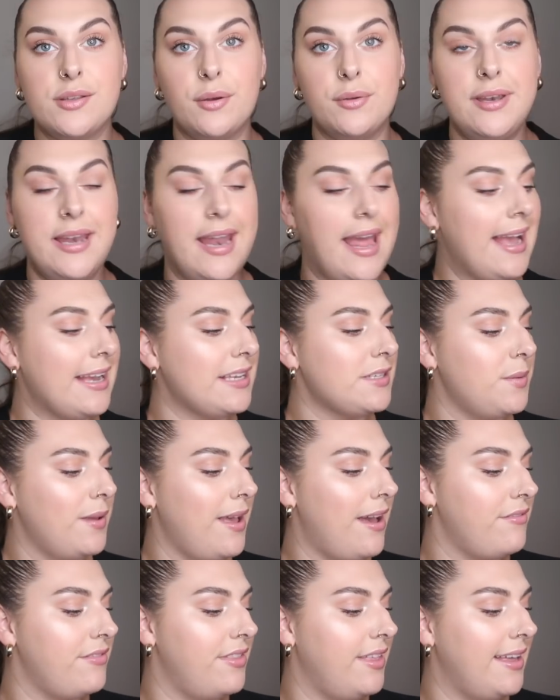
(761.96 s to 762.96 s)
So next we
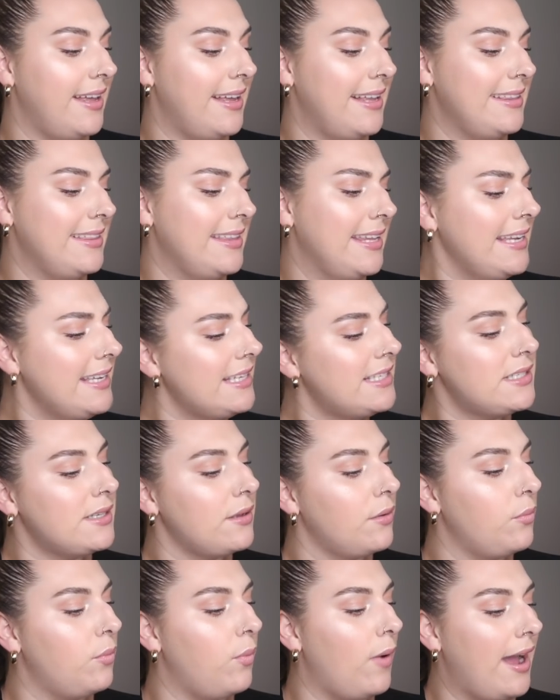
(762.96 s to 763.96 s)
have the Elise
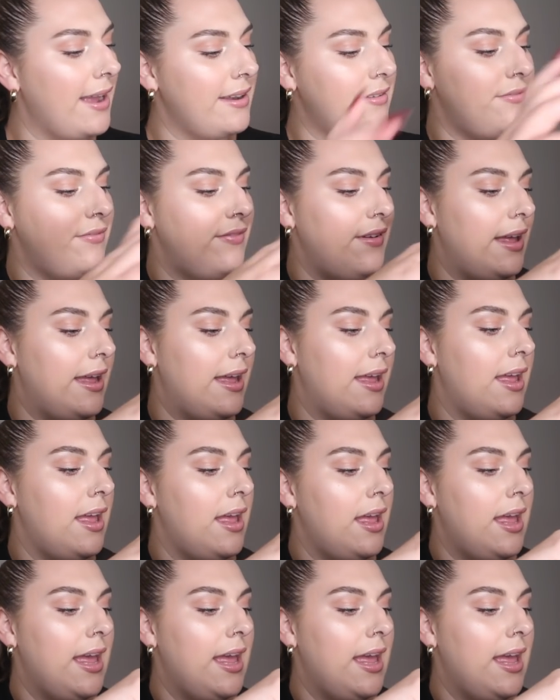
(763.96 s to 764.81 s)
Wide Fit